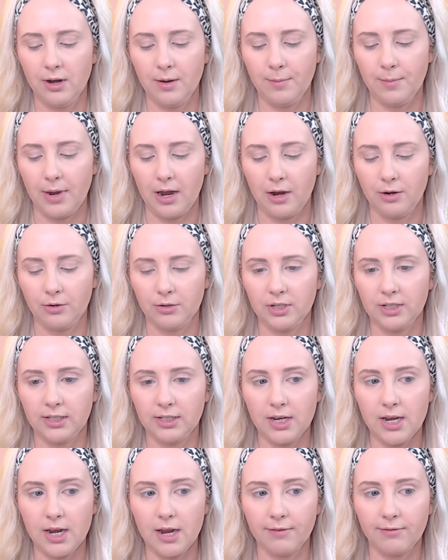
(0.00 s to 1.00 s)
But I'll just
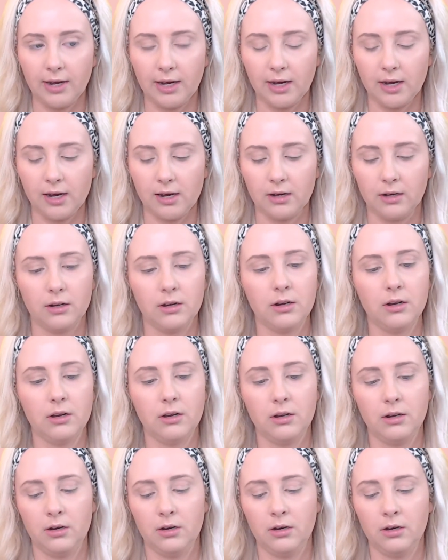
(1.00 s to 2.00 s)
see if I can
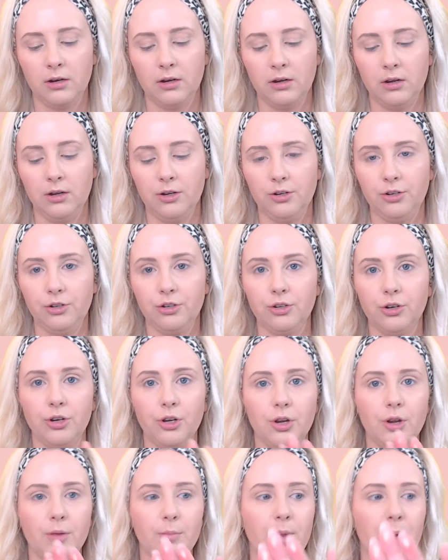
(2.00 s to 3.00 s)
show
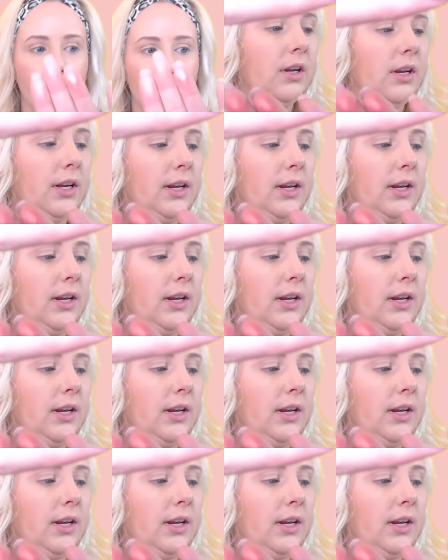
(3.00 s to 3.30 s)
you a bit better. You can